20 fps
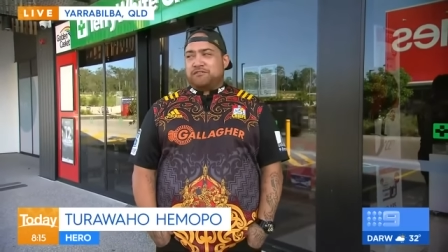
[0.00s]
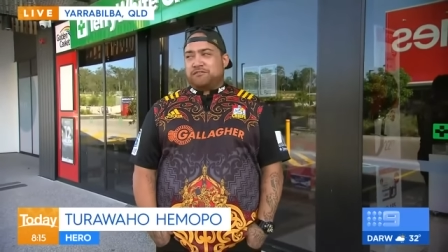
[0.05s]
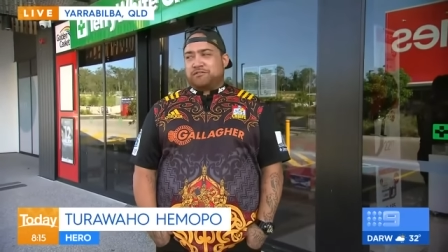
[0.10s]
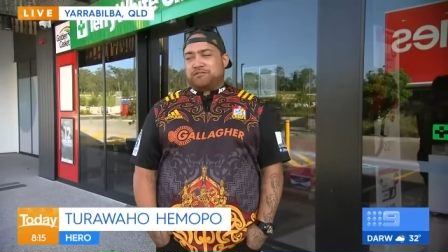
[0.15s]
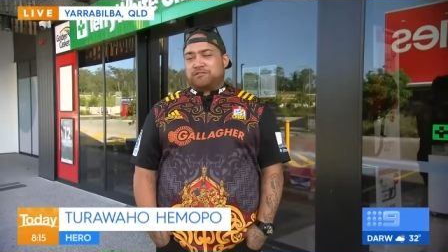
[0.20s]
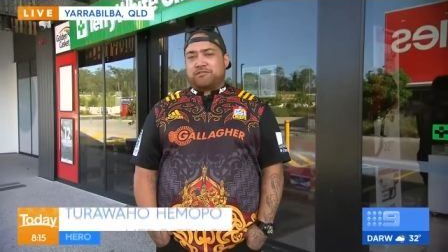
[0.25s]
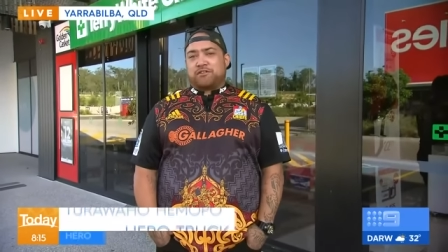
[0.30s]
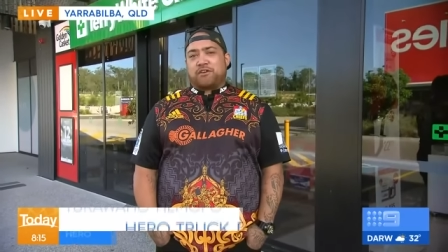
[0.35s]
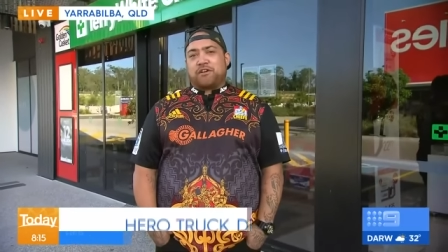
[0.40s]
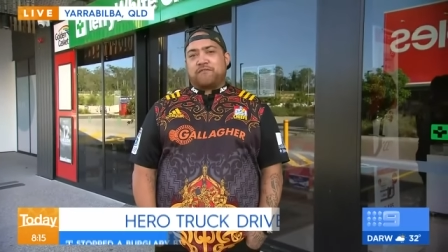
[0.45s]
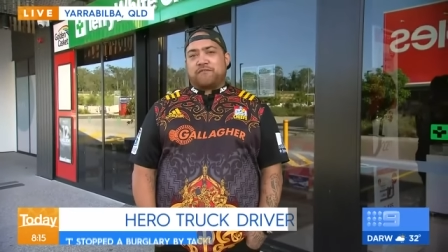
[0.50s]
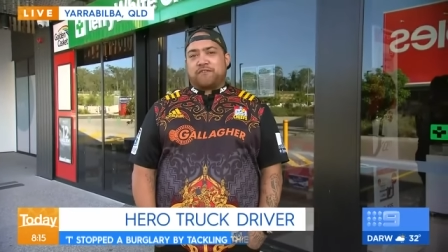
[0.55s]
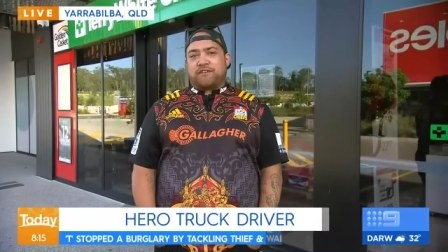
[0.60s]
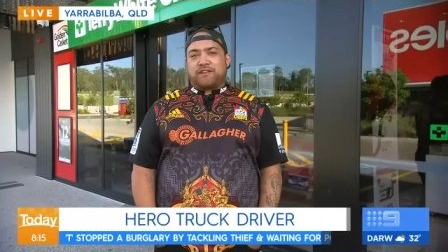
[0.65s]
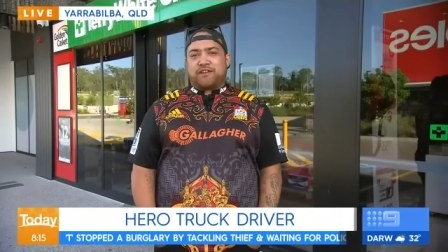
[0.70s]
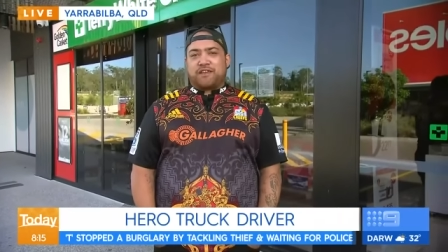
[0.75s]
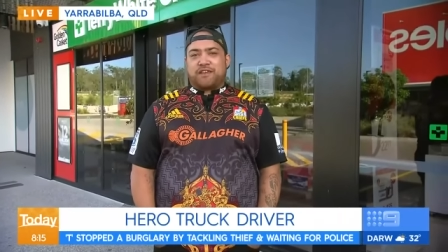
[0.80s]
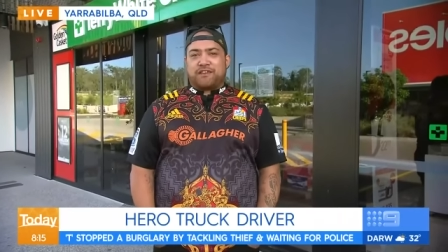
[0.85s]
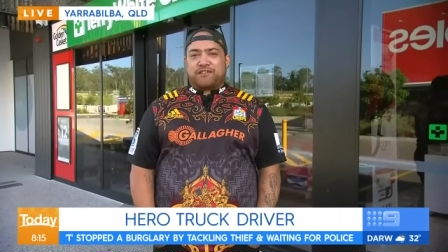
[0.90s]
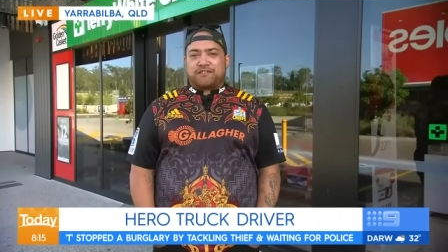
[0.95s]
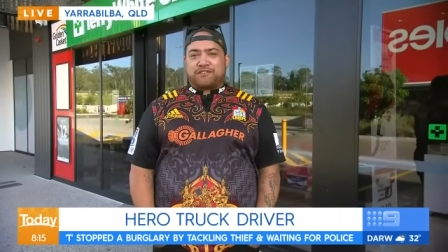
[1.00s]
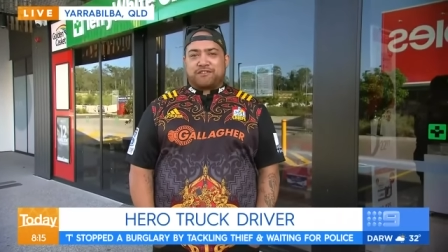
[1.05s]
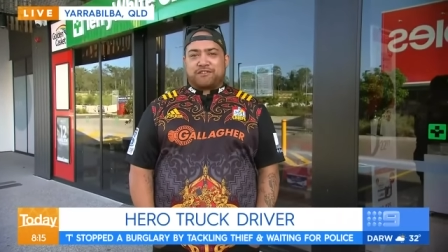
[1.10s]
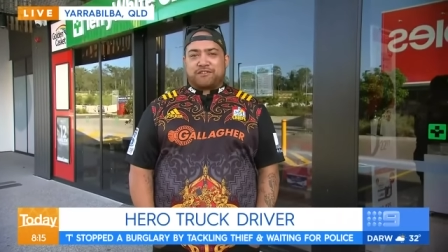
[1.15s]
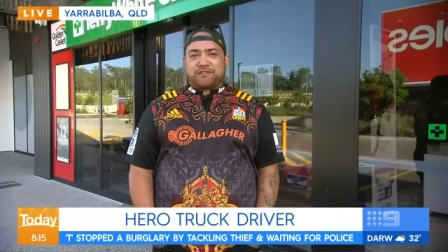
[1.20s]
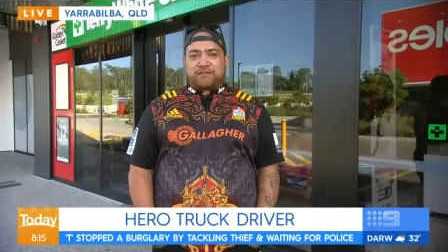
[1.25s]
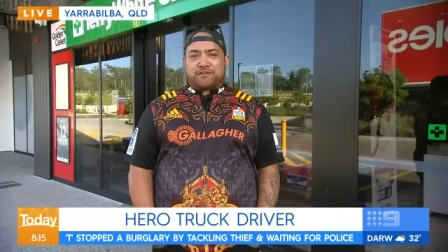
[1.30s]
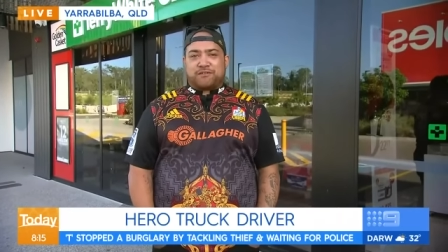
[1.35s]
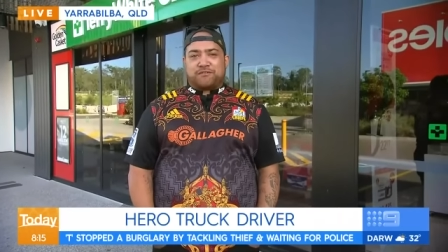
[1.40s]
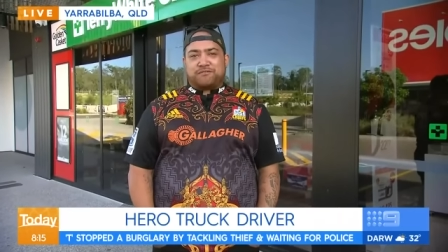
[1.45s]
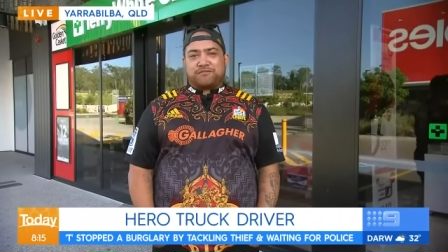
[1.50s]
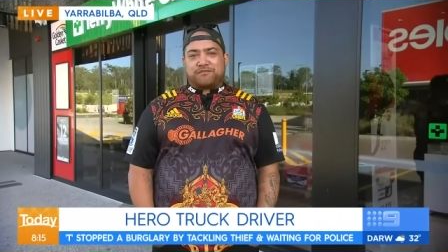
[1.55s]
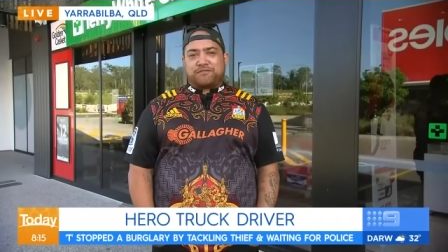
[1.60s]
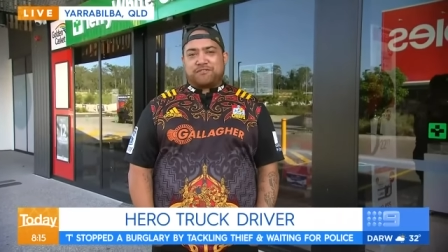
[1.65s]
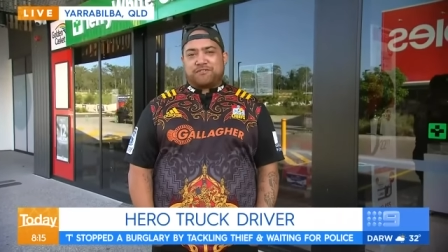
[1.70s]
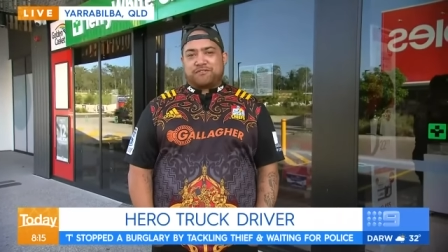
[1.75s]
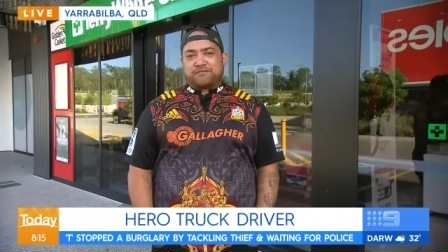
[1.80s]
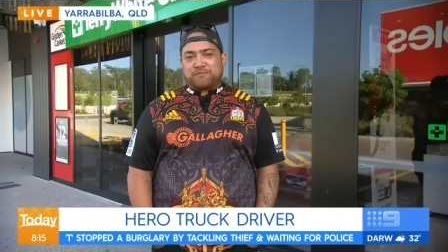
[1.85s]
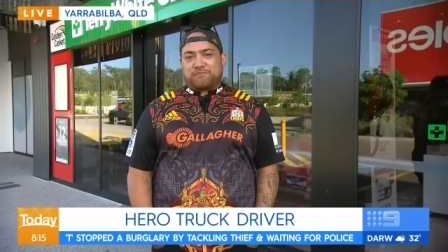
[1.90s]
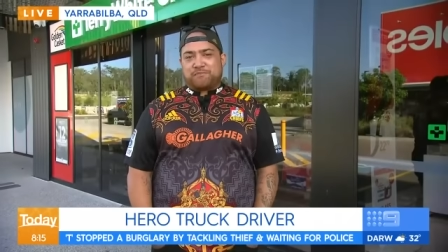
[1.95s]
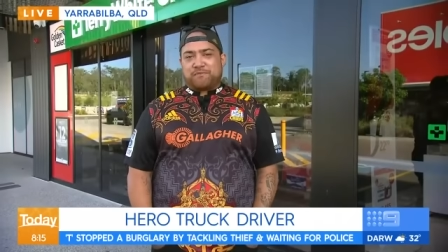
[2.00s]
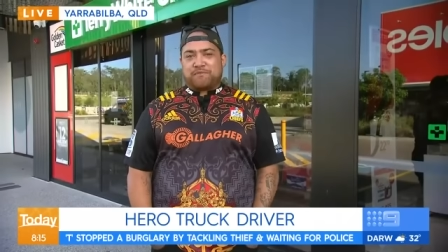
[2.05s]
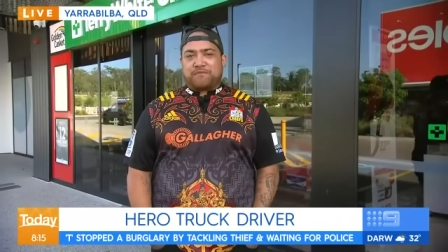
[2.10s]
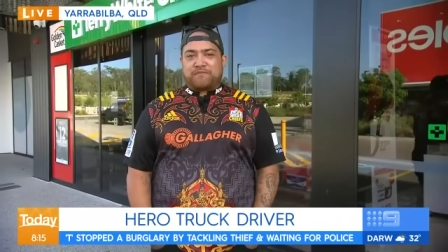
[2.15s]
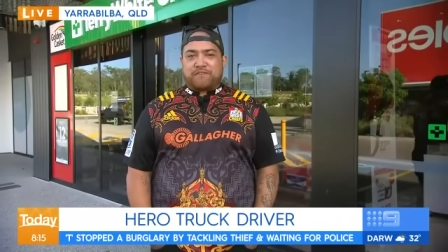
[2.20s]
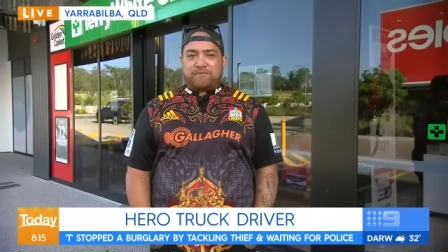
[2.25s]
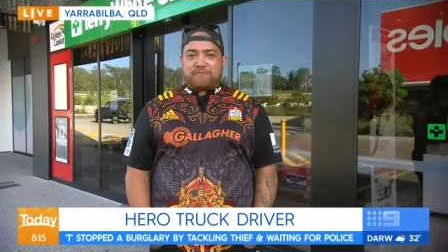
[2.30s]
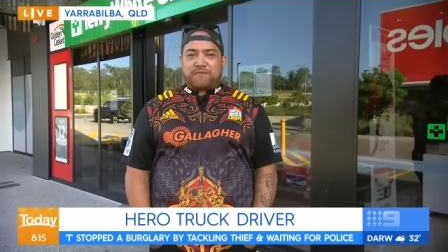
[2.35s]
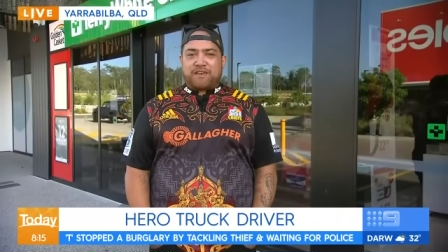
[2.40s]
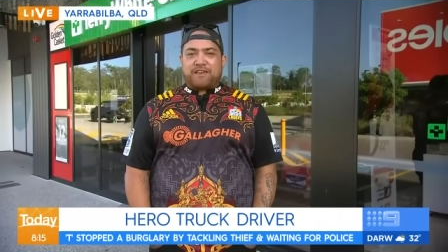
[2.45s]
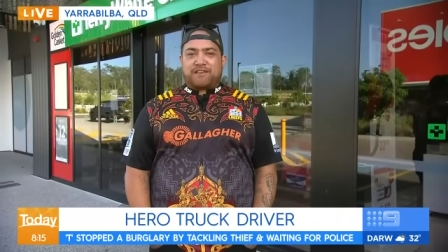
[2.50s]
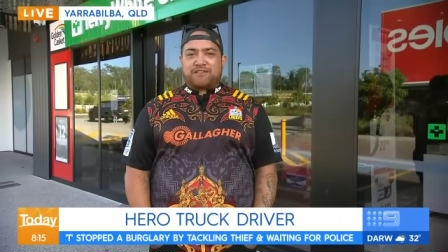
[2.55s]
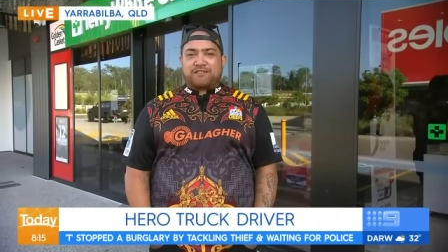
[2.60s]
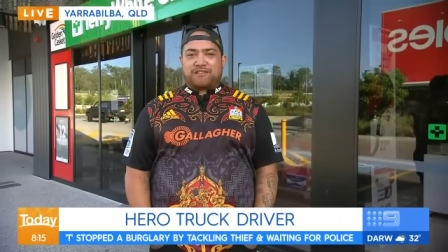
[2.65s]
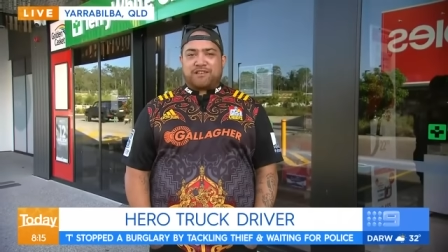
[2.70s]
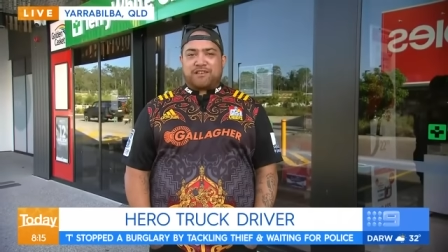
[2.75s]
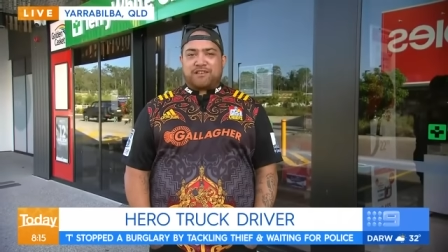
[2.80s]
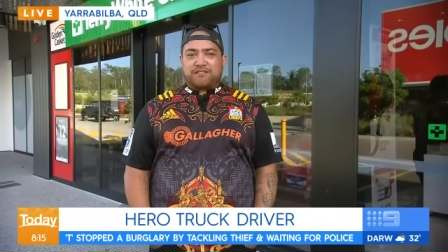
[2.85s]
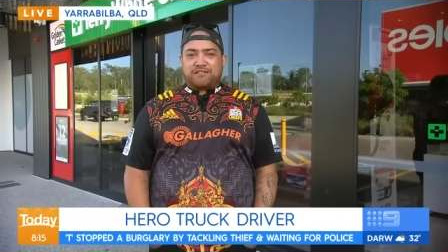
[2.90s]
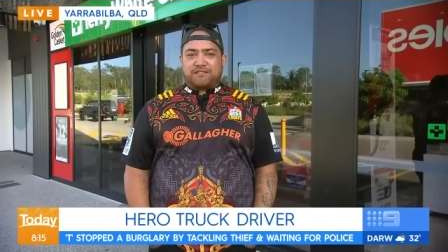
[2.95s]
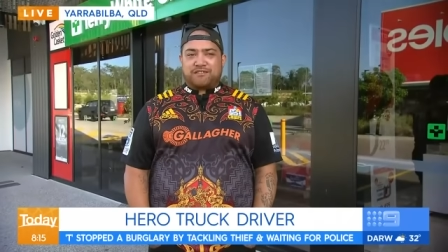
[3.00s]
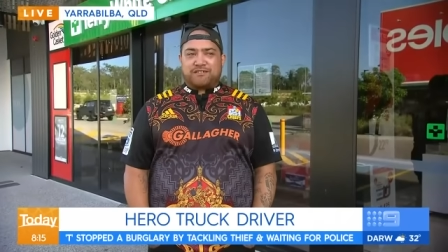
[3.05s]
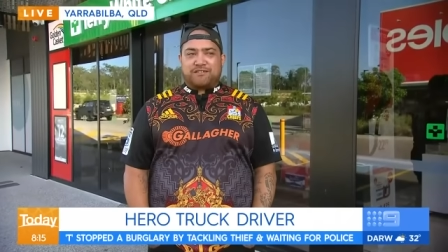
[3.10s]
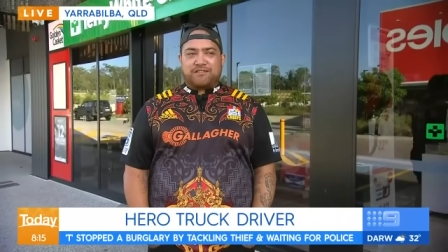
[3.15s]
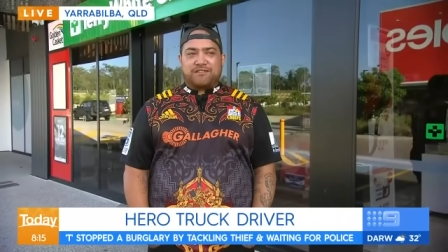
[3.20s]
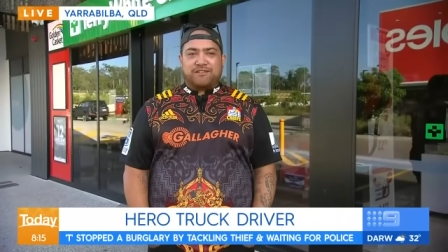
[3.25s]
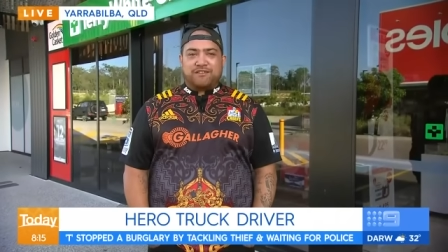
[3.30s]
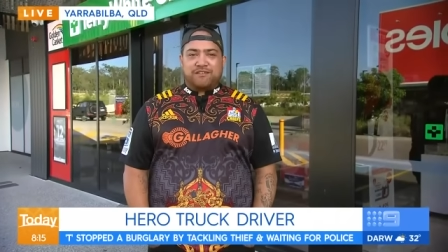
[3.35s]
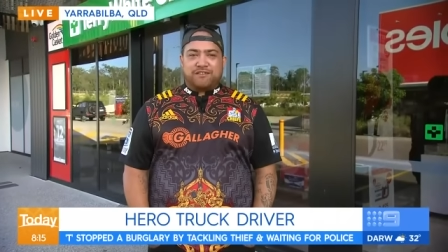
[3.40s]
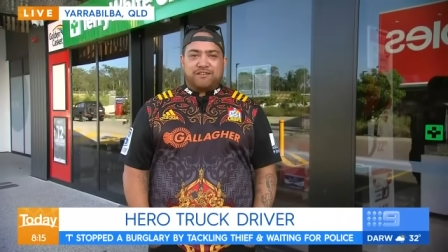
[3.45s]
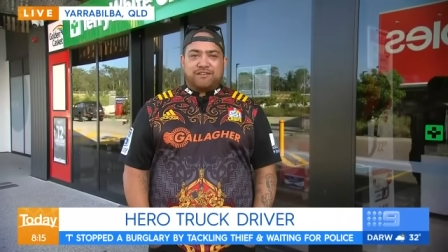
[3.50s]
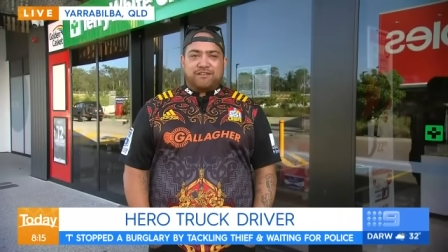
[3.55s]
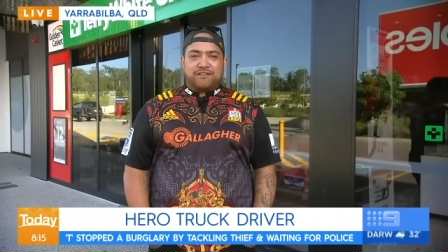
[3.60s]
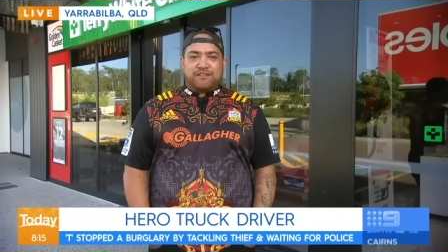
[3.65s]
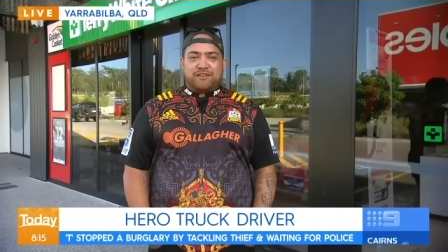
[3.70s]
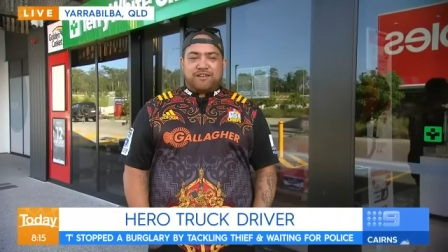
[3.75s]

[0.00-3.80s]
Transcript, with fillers: Just driving here to the coast to drop off their magazines. Mm.